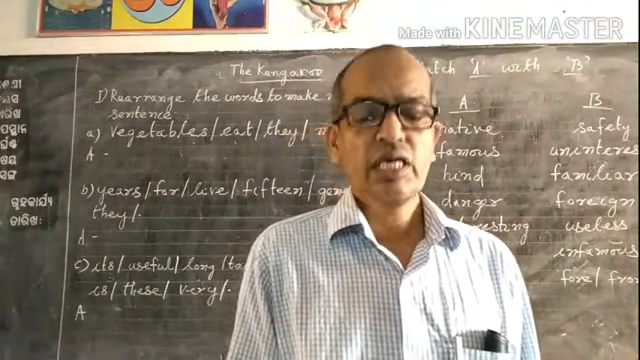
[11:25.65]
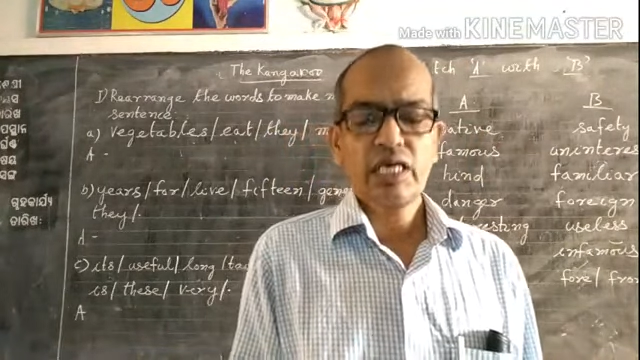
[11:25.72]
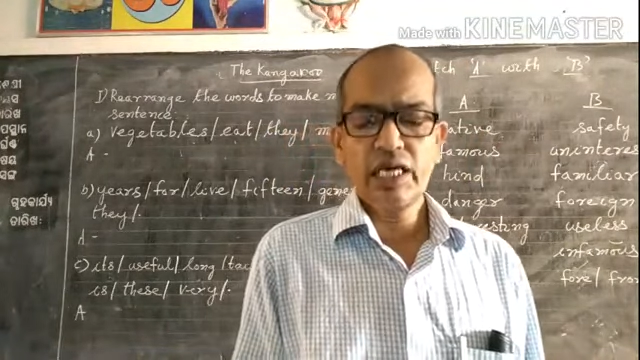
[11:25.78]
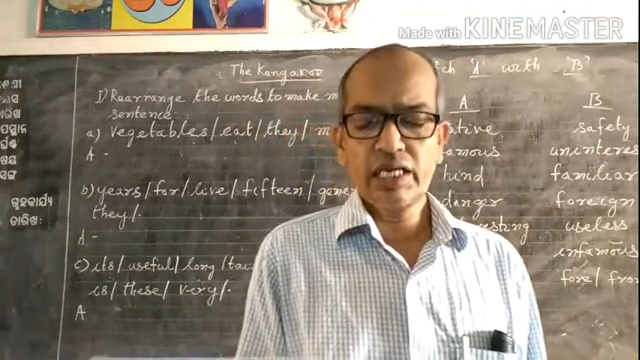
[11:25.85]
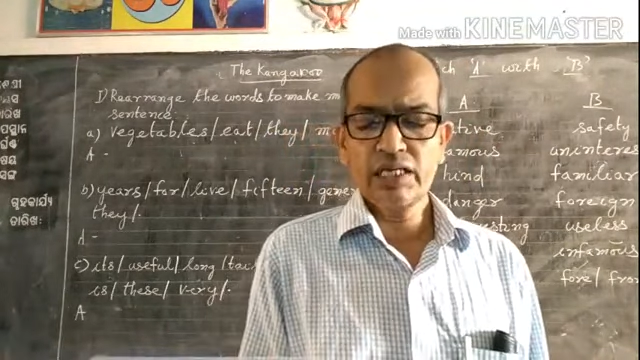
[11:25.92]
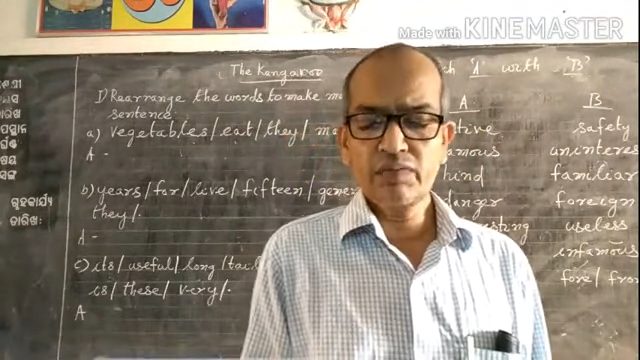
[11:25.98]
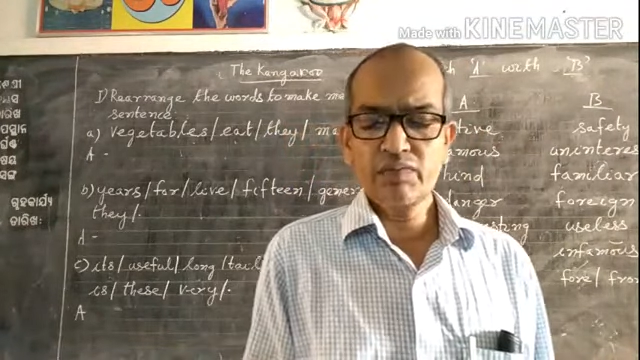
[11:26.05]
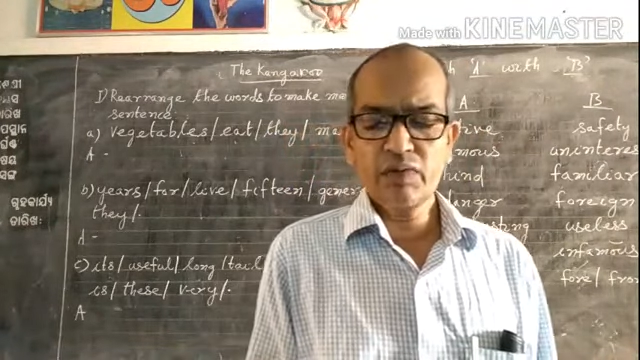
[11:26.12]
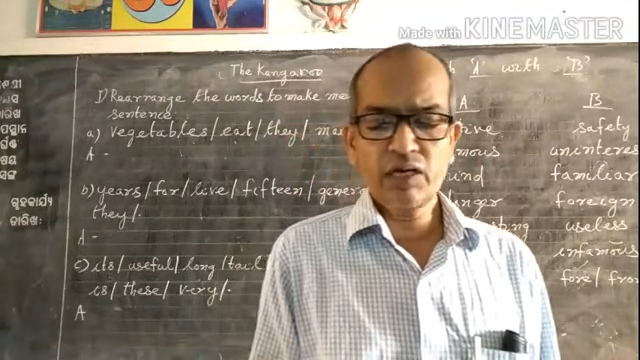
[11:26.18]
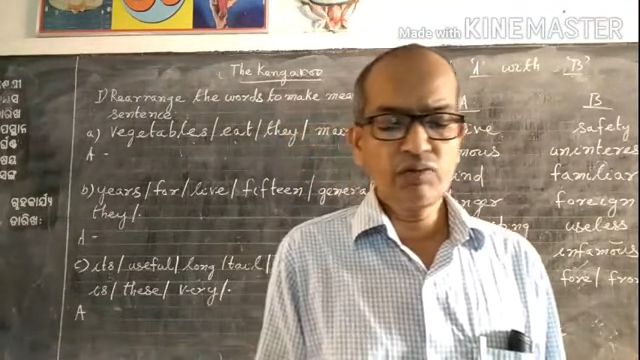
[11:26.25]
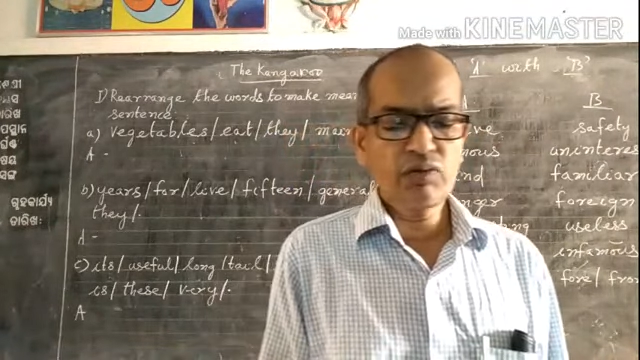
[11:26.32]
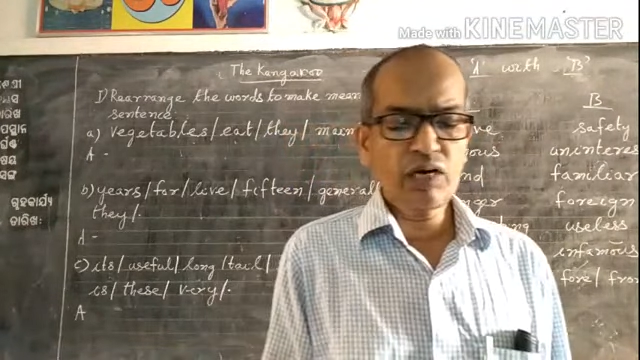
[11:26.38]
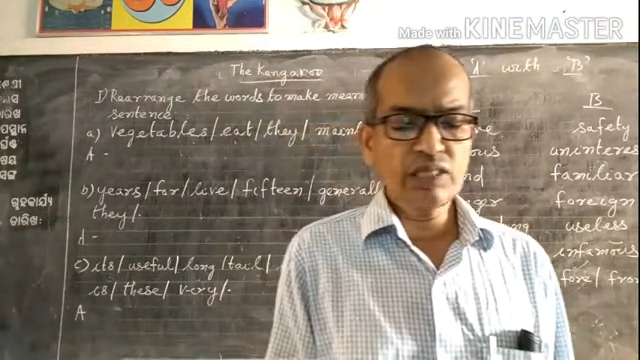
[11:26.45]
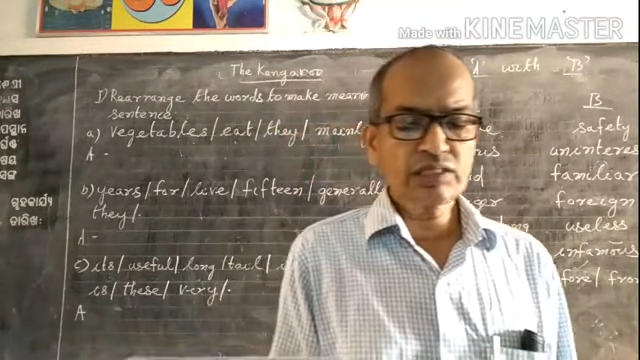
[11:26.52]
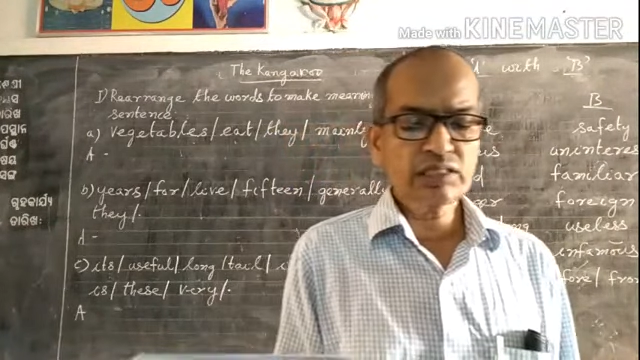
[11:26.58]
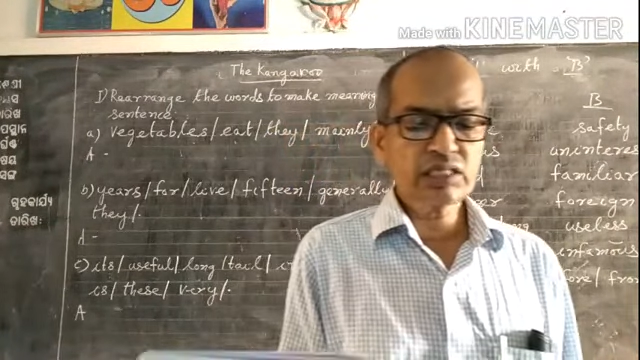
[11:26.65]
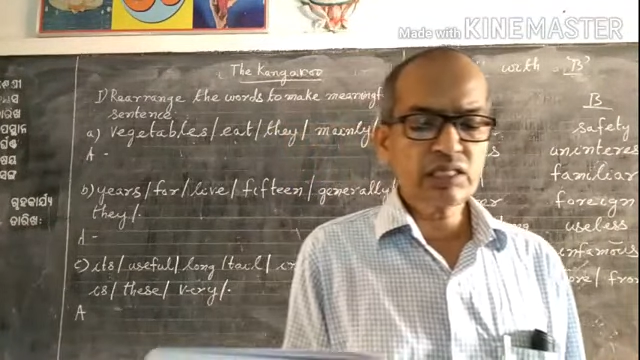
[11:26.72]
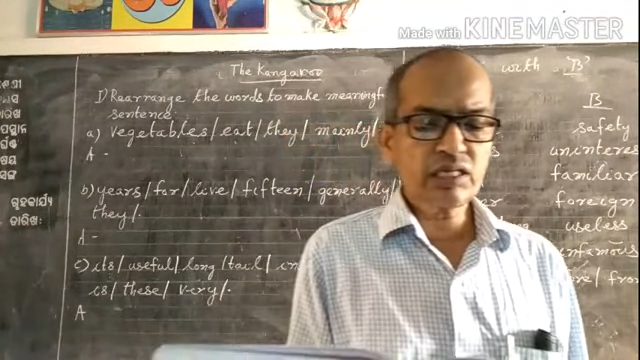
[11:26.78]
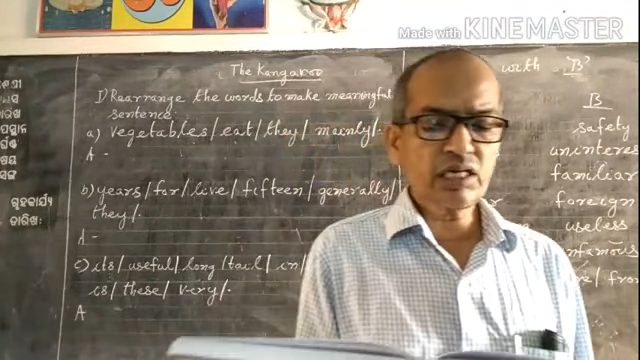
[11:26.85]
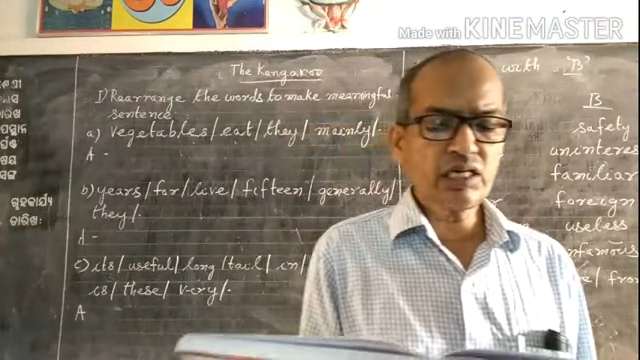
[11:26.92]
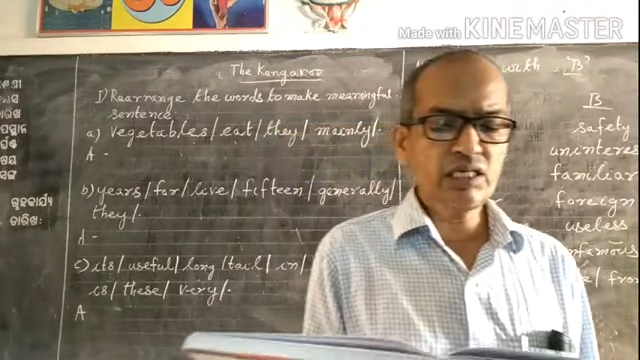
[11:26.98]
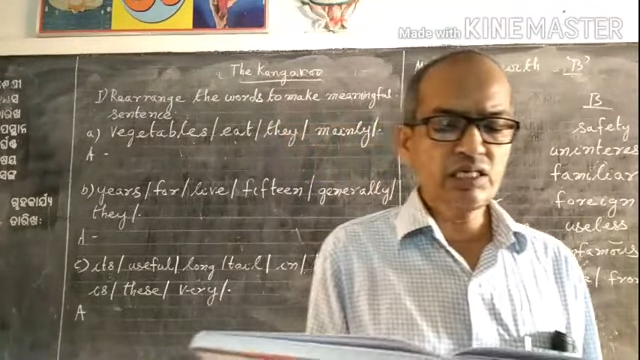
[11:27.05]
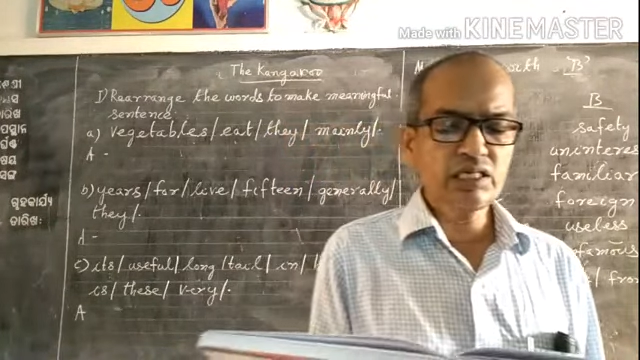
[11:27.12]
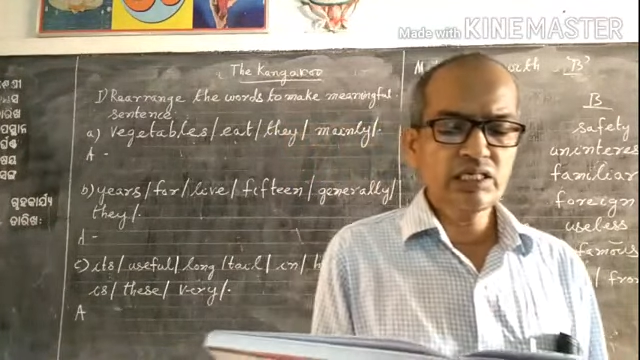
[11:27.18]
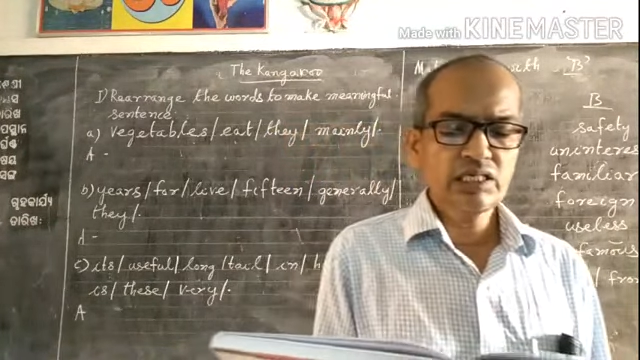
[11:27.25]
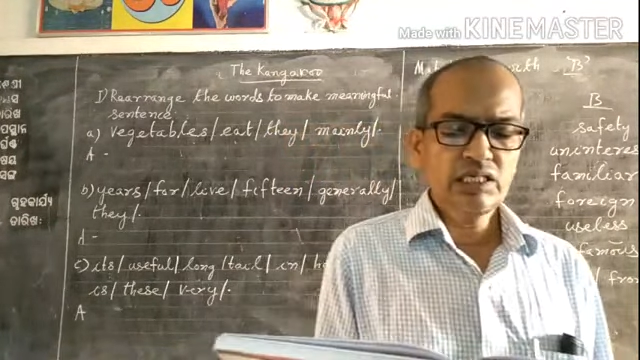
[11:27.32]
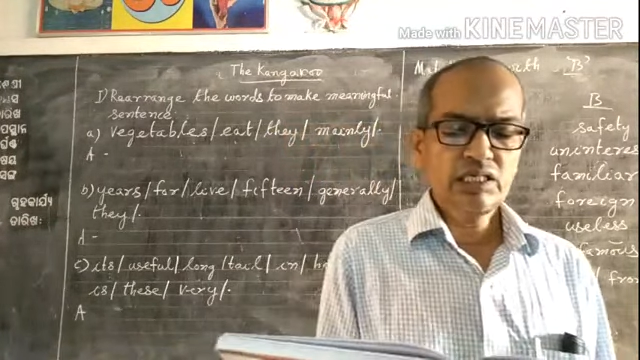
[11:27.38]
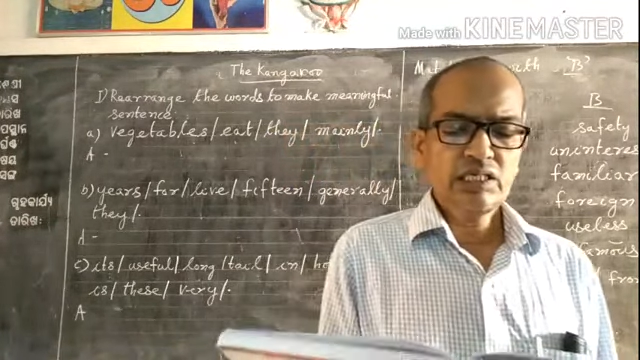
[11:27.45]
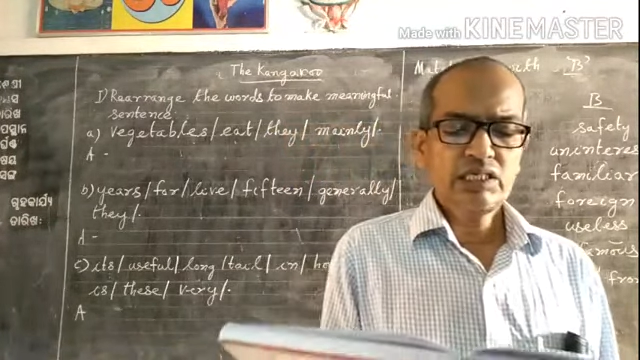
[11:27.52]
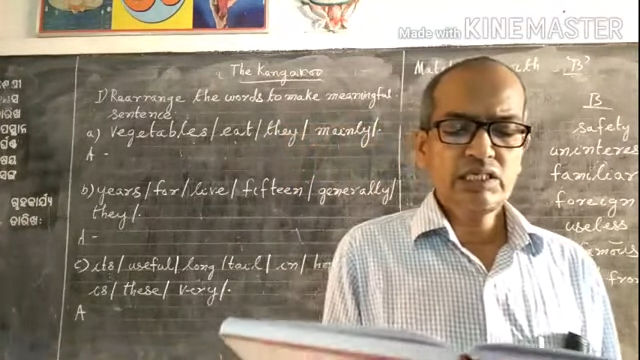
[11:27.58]
animal was
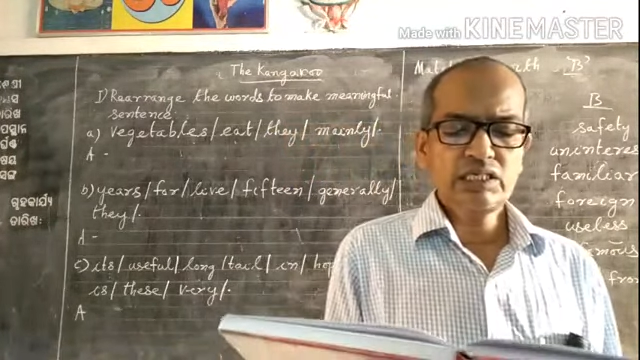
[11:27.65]
called.